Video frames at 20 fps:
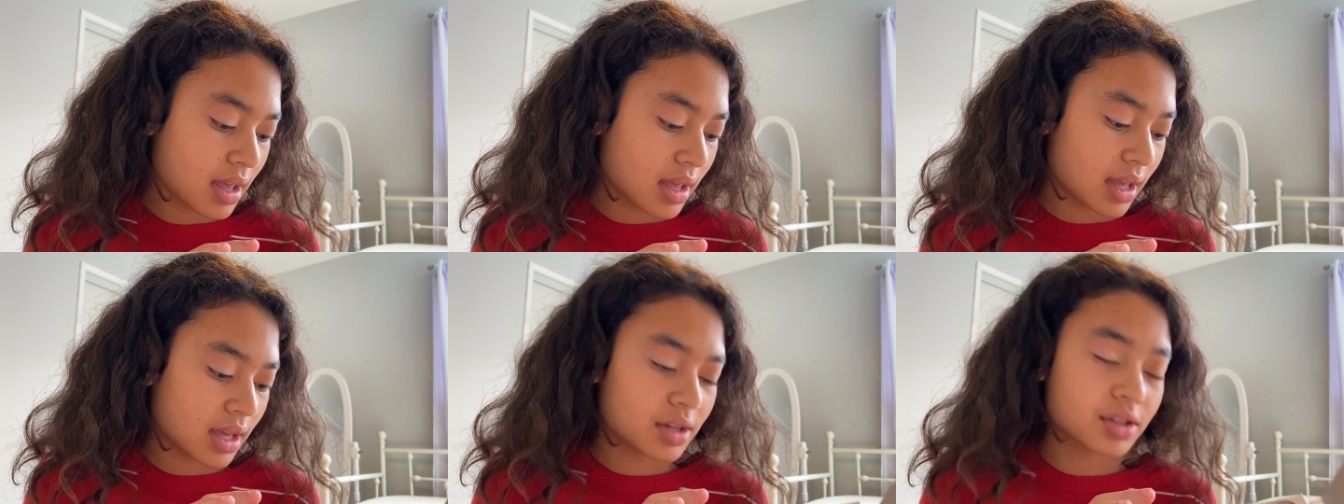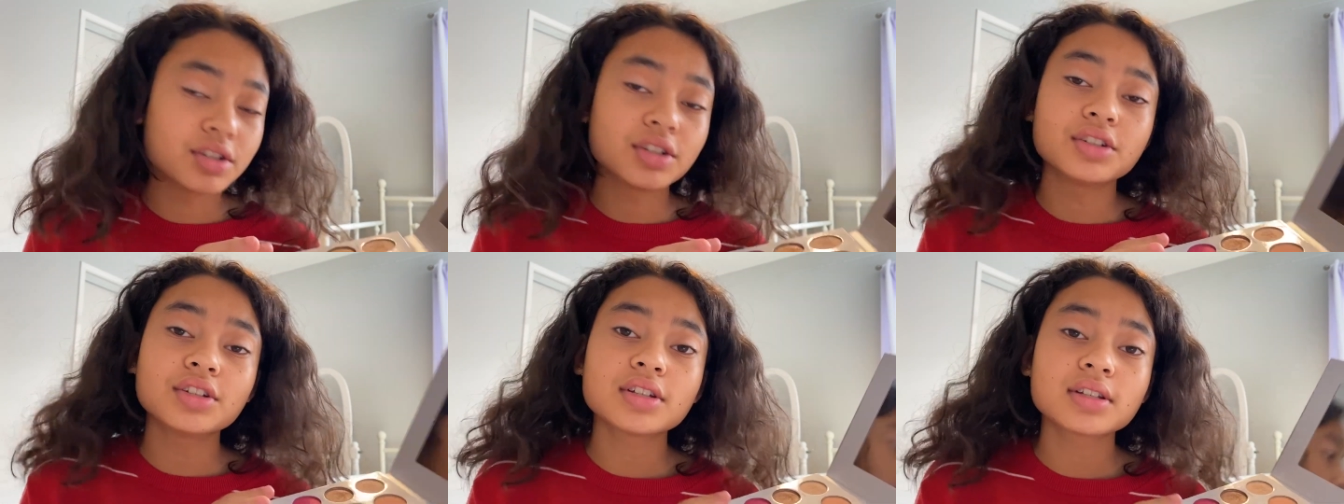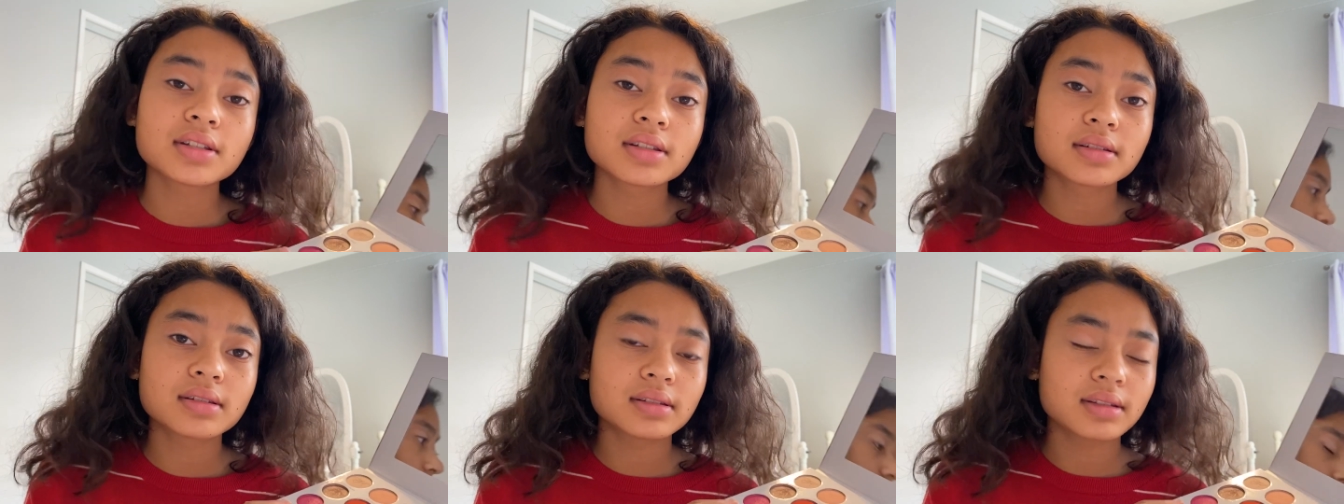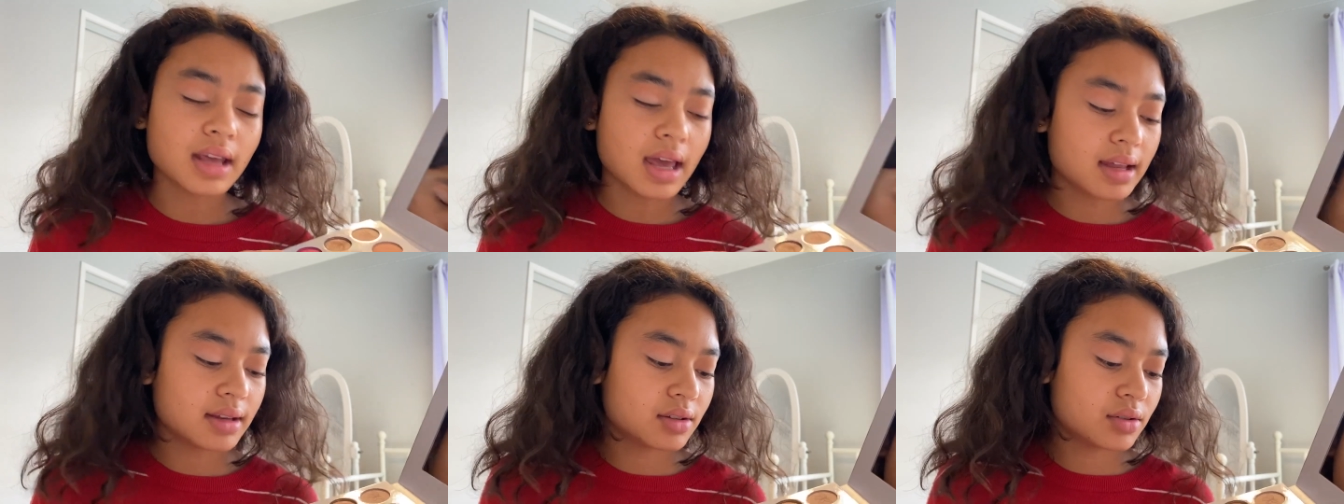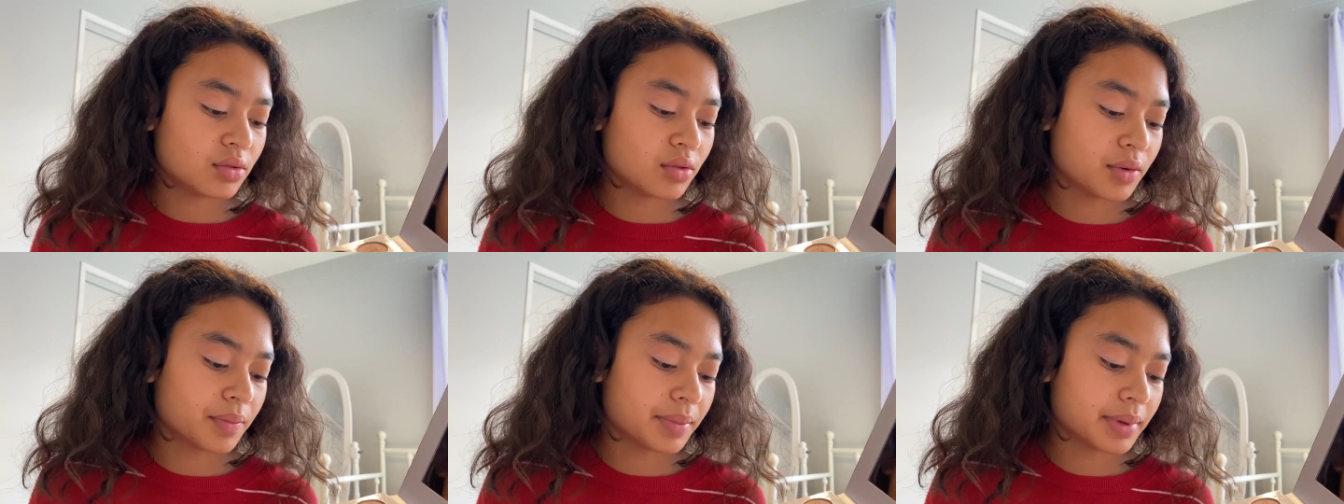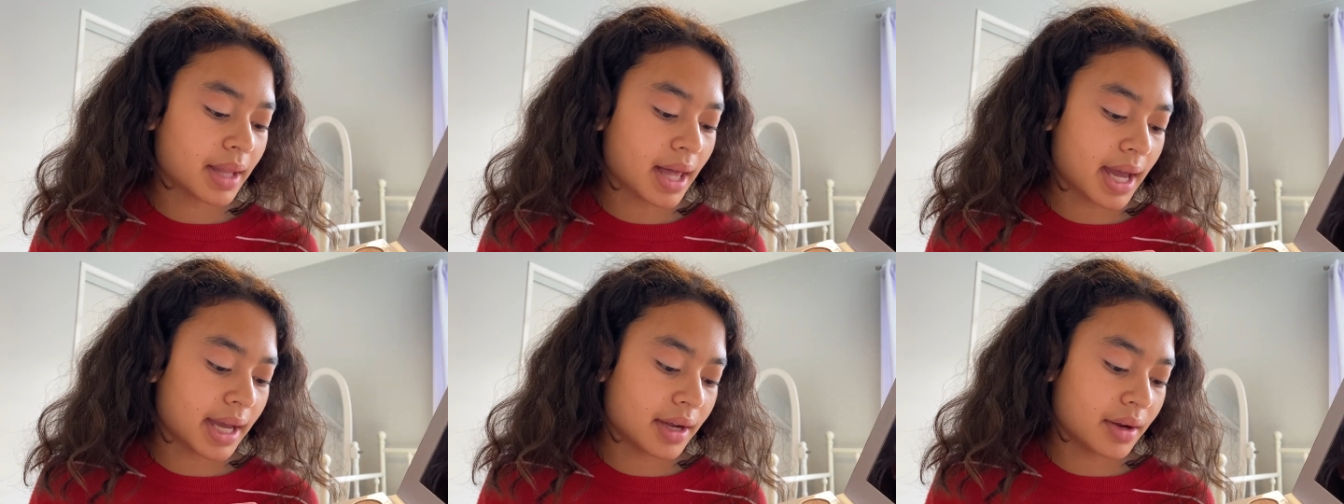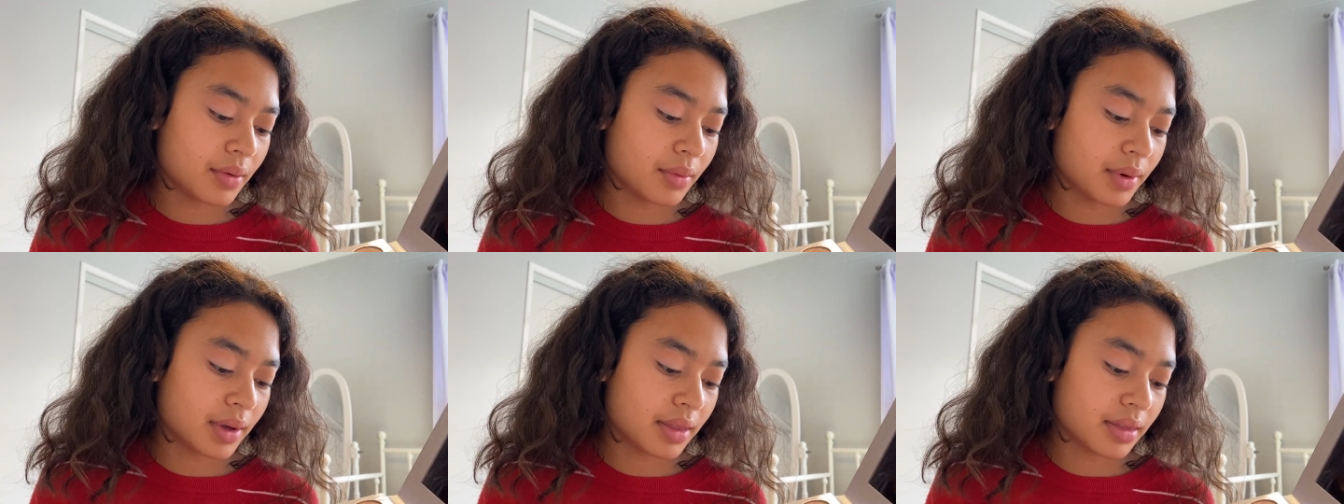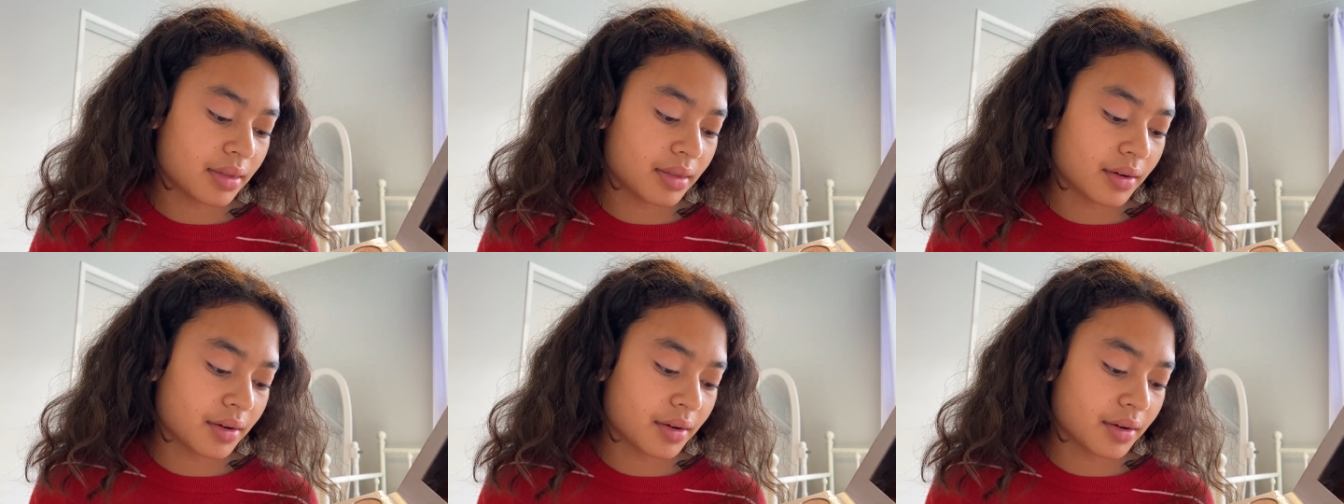and she just said to apply it with